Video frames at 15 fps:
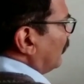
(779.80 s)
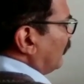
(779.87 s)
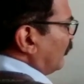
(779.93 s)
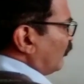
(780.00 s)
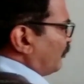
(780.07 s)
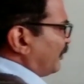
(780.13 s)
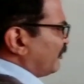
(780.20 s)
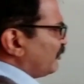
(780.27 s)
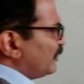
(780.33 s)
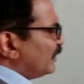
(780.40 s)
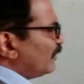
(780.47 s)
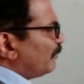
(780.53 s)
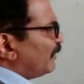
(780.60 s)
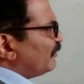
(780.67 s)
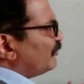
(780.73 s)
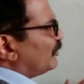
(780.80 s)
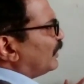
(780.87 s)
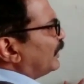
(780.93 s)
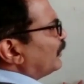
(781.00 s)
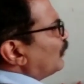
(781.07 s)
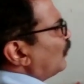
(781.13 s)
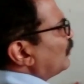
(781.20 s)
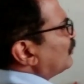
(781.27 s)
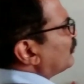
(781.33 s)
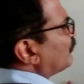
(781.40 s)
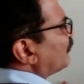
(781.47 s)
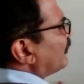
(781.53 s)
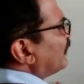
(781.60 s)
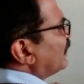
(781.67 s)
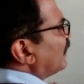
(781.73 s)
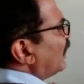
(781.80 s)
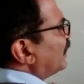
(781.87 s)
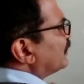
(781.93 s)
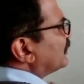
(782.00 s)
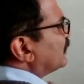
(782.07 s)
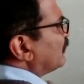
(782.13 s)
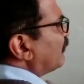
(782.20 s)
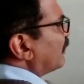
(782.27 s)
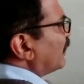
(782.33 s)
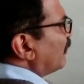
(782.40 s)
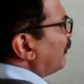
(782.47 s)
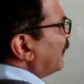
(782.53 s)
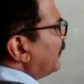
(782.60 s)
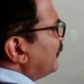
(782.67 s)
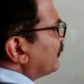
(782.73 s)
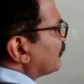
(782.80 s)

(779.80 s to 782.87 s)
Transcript: Specific capacity I wrote C dash divided by.